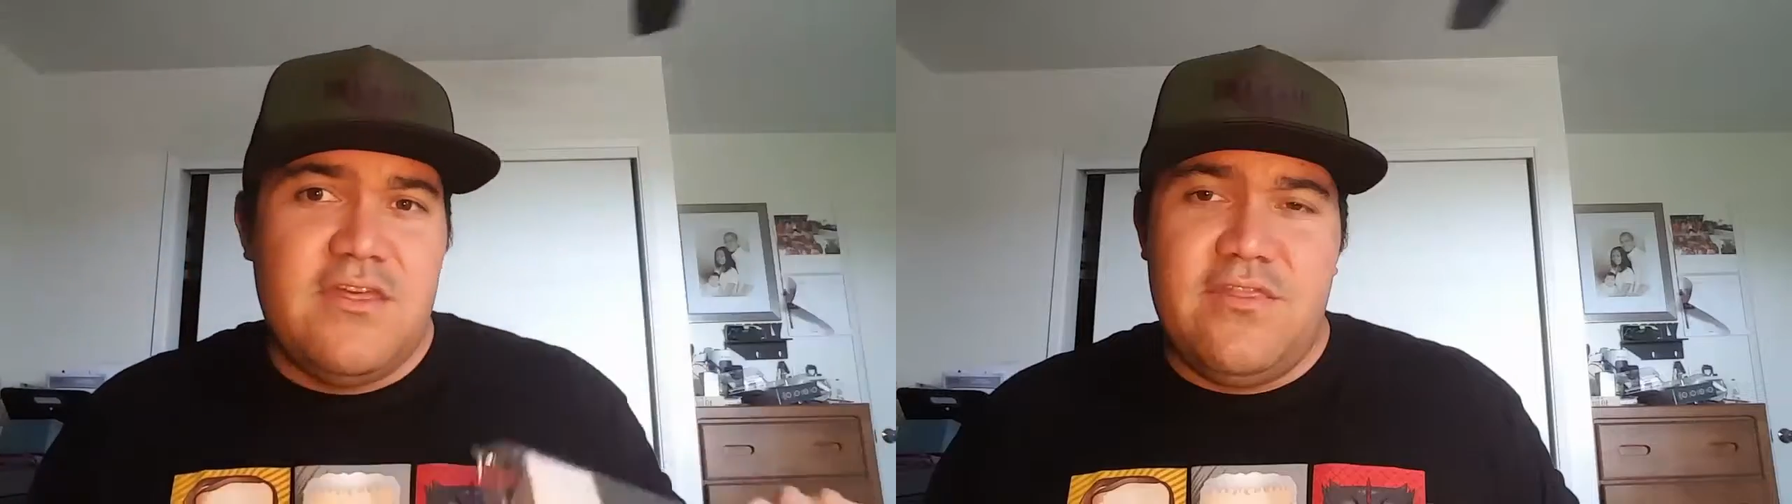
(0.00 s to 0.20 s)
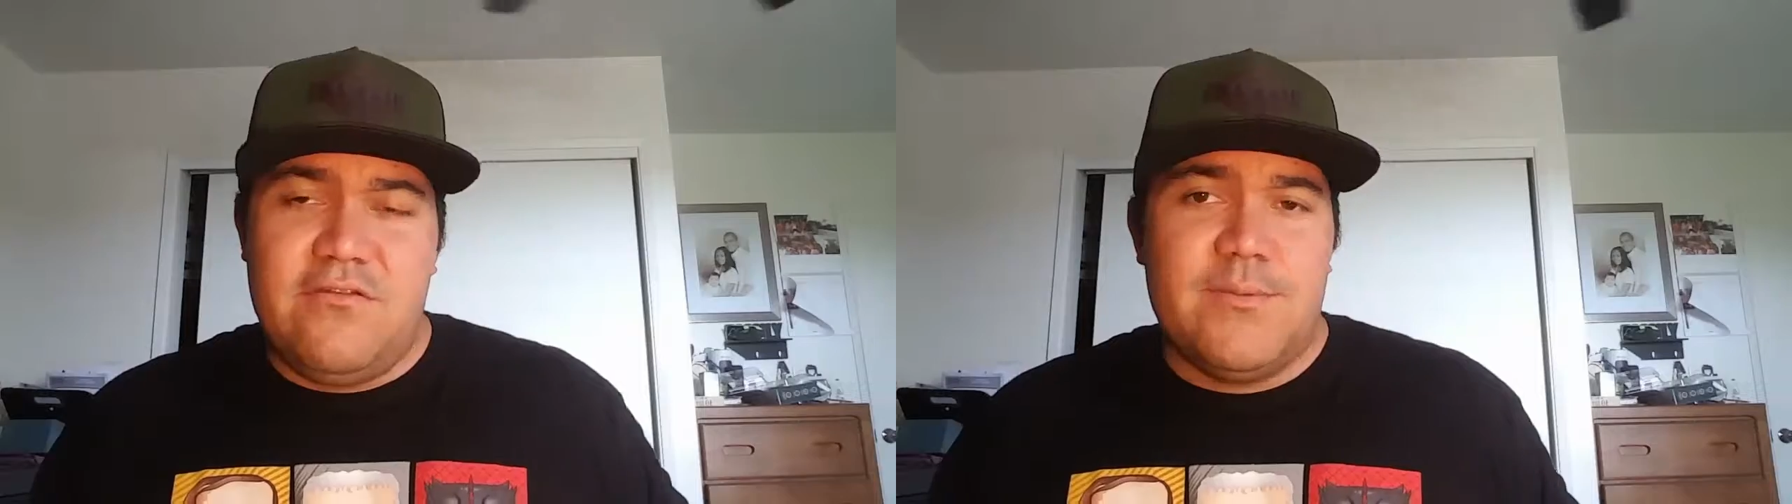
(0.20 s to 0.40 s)

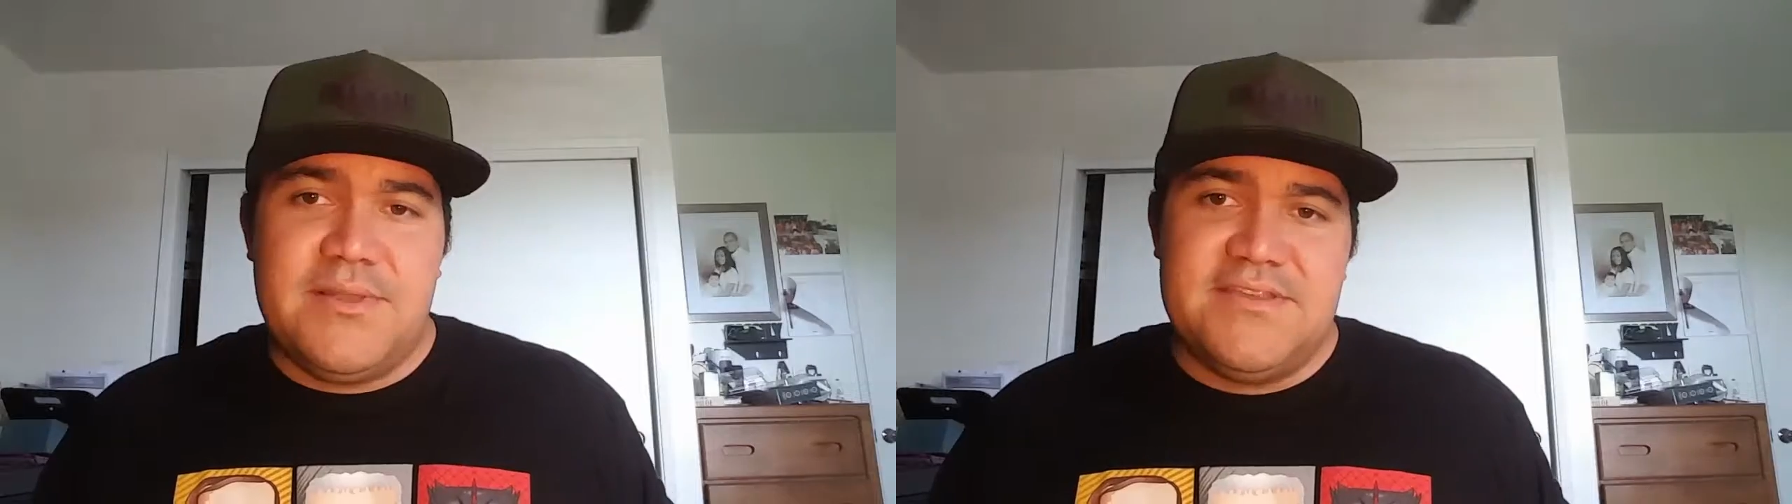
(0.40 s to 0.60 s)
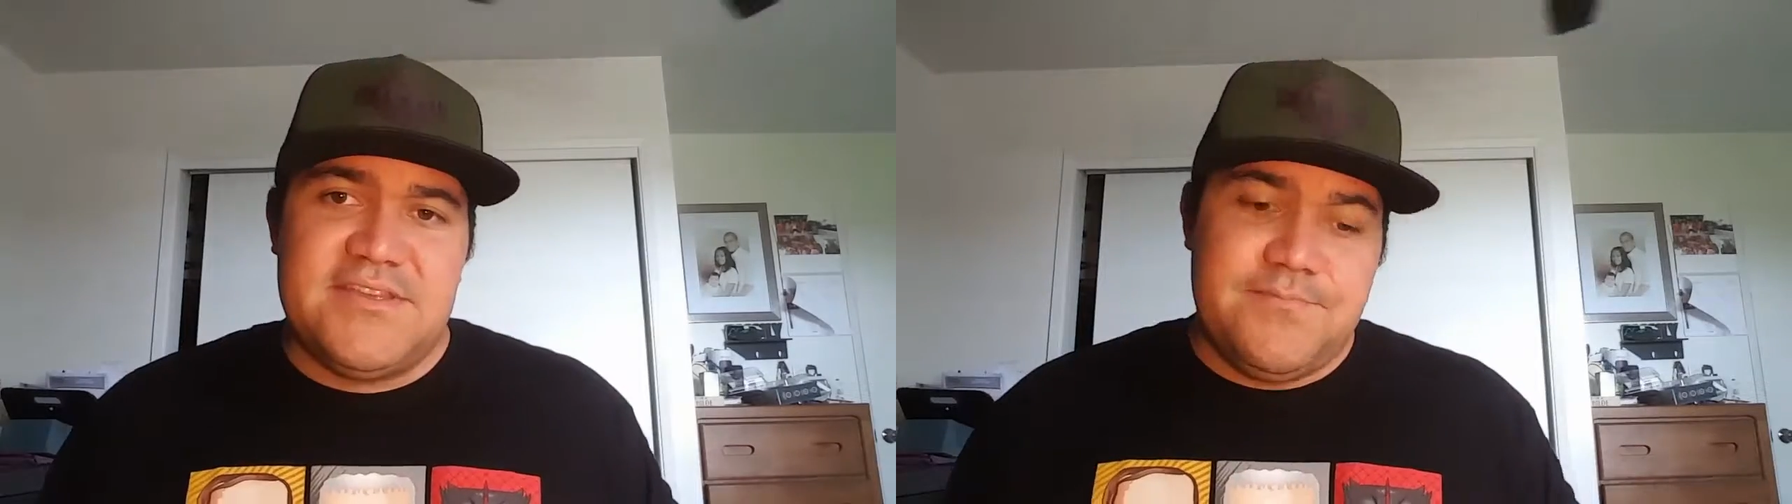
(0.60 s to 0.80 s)
they'll
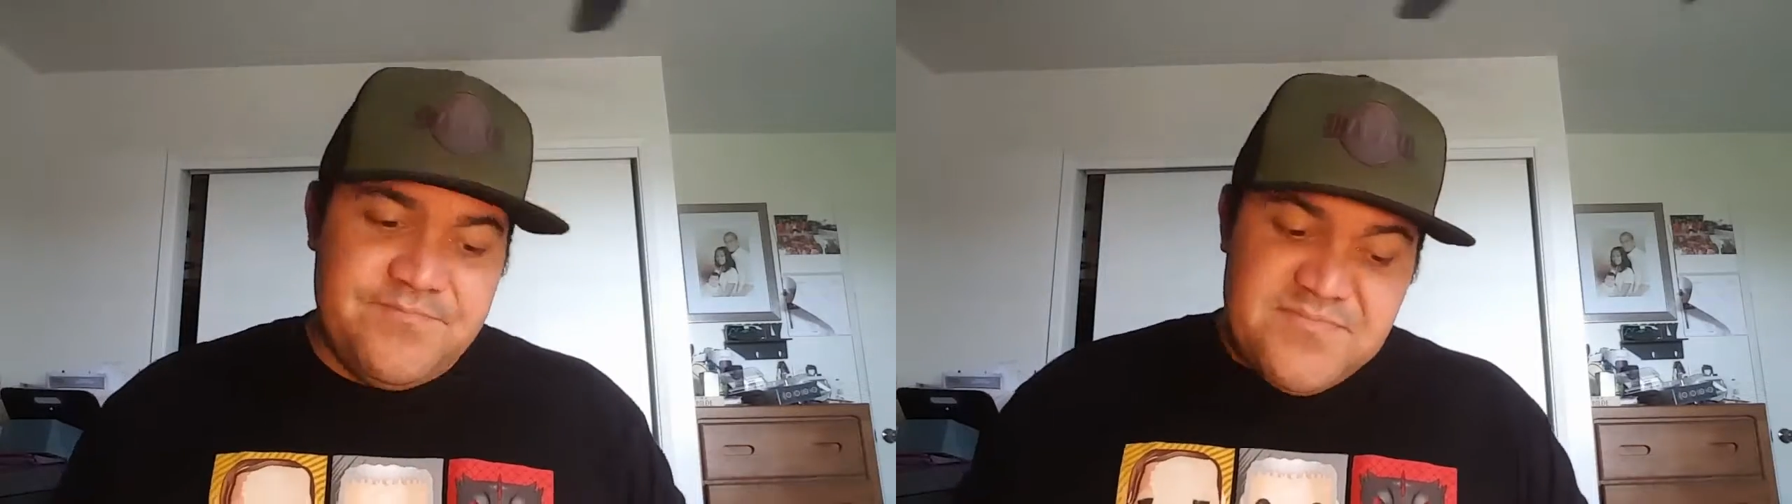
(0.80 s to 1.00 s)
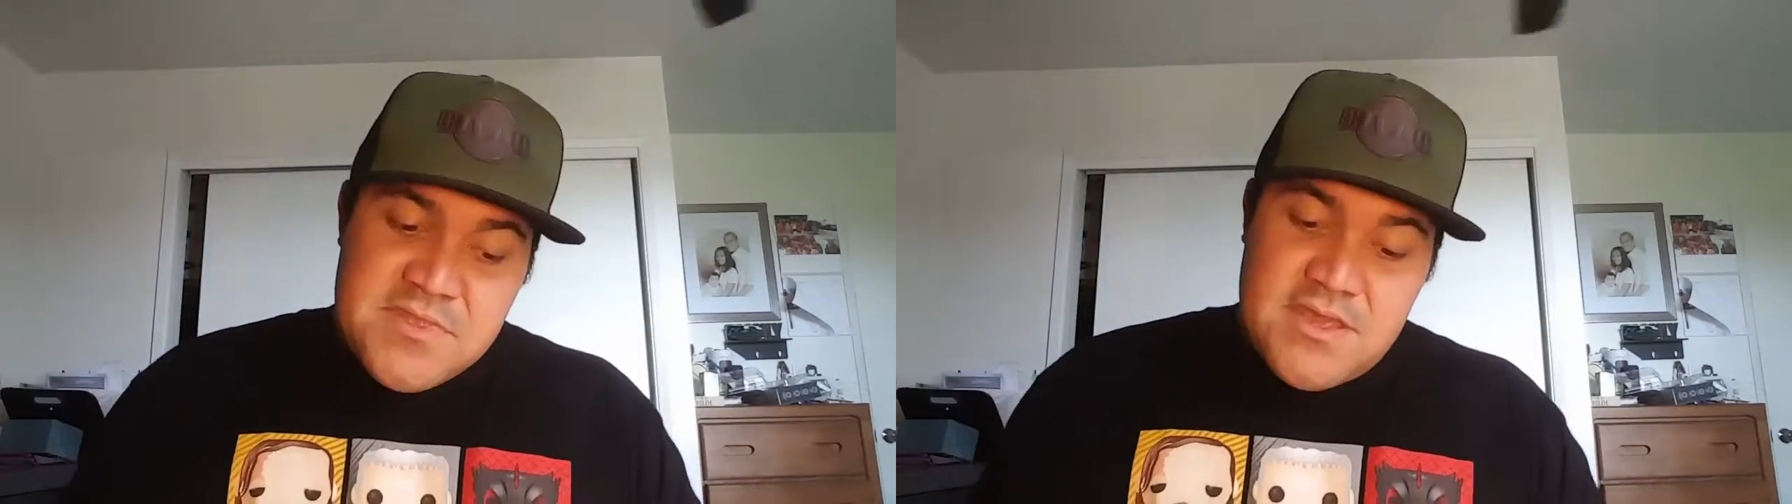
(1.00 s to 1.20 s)
replace
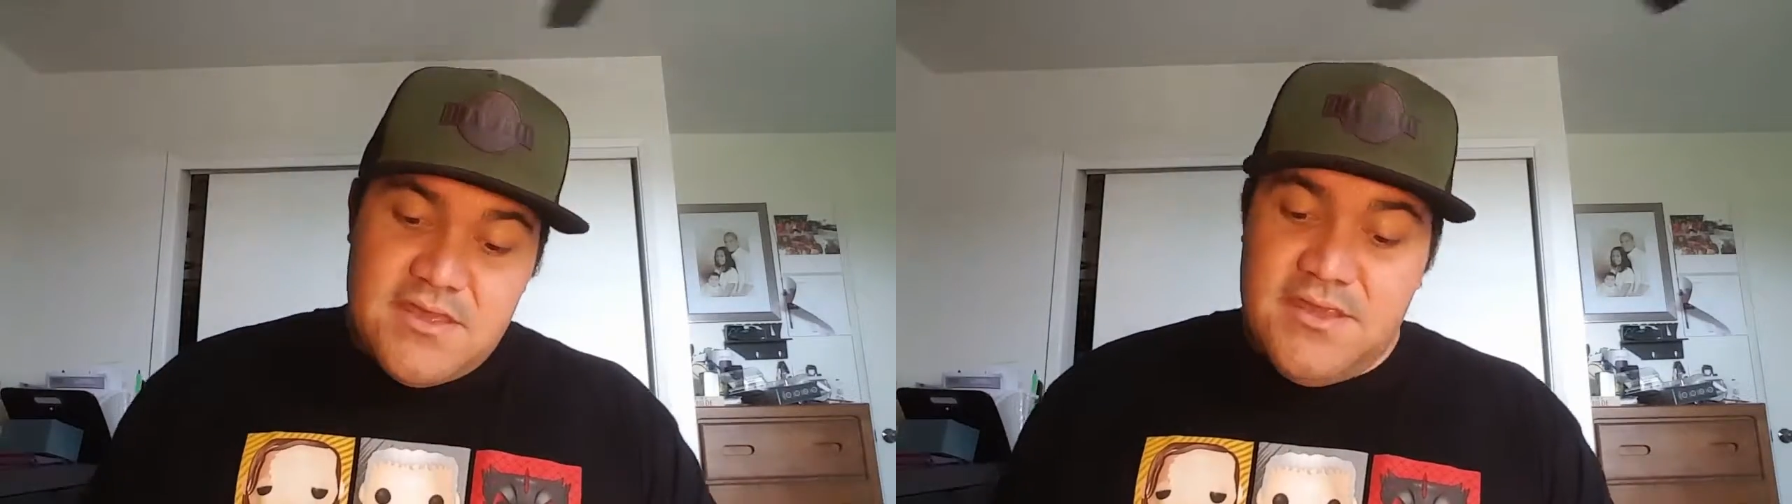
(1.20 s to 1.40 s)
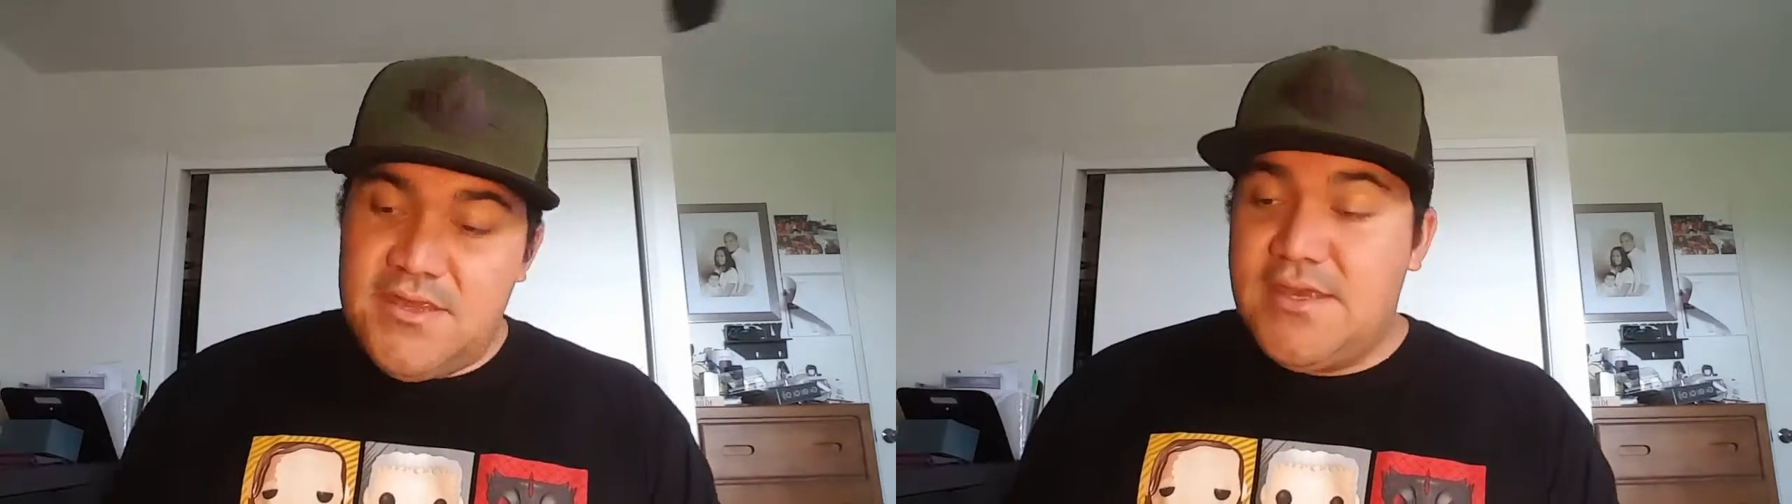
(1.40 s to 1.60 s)

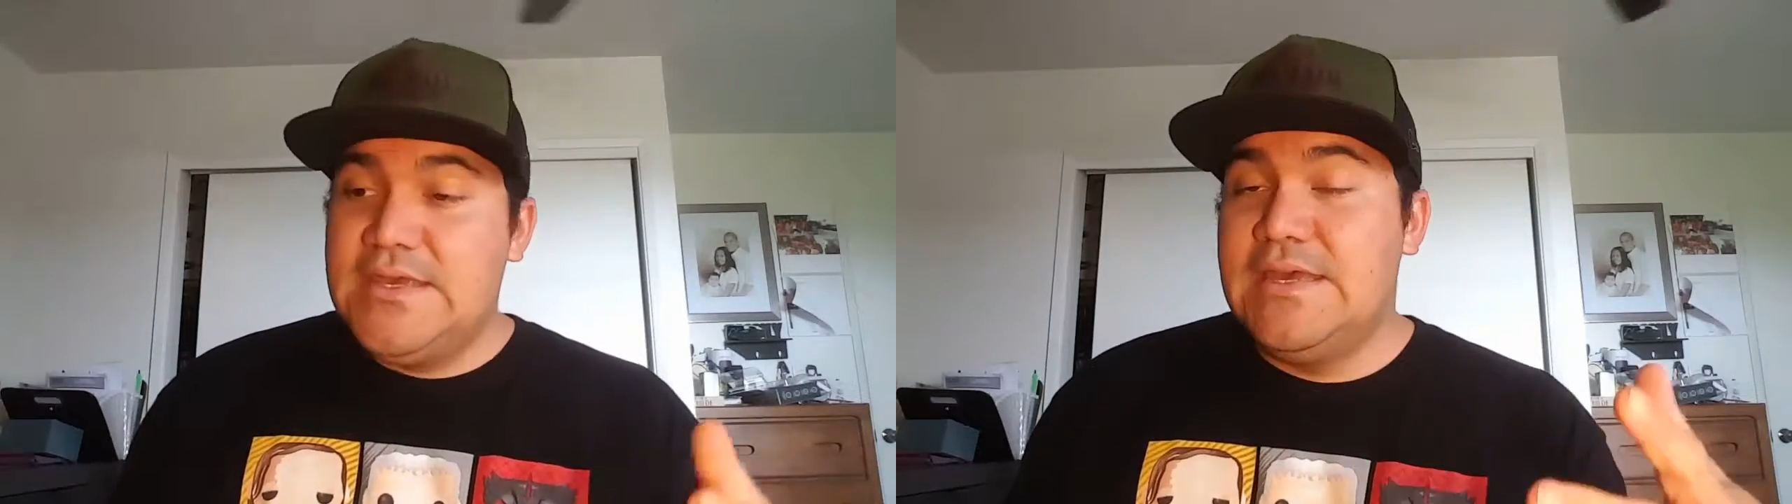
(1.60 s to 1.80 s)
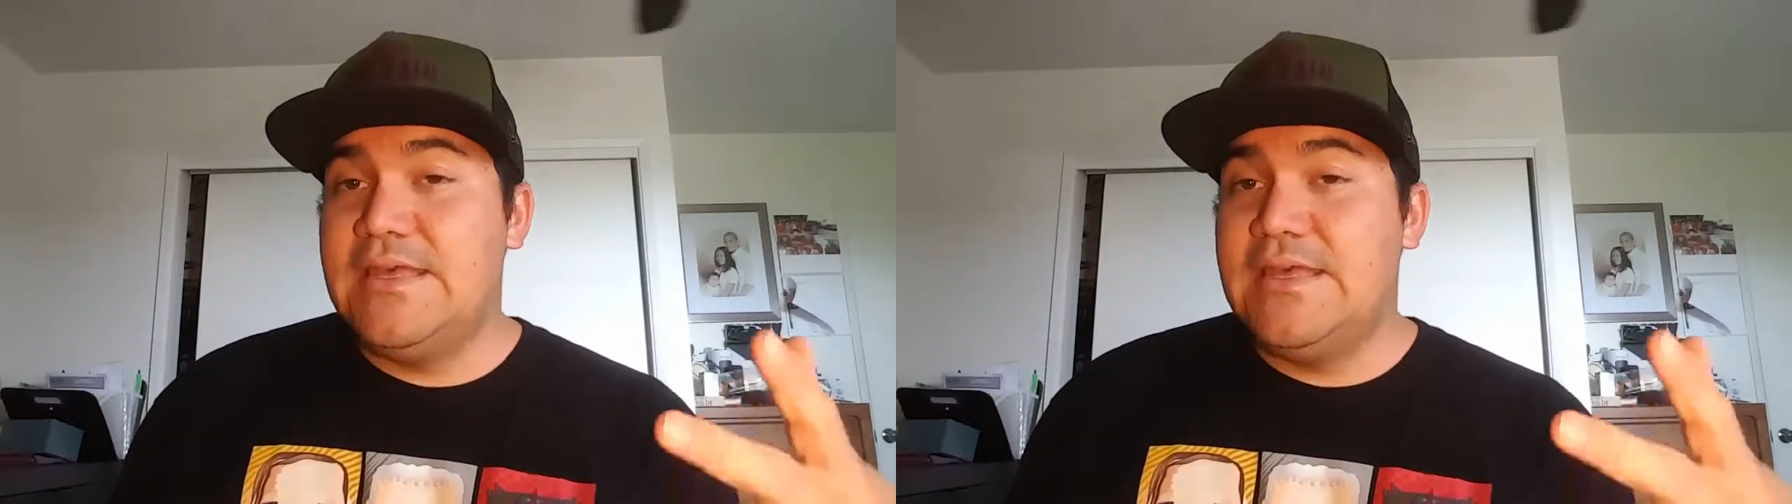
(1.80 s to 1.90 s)
it.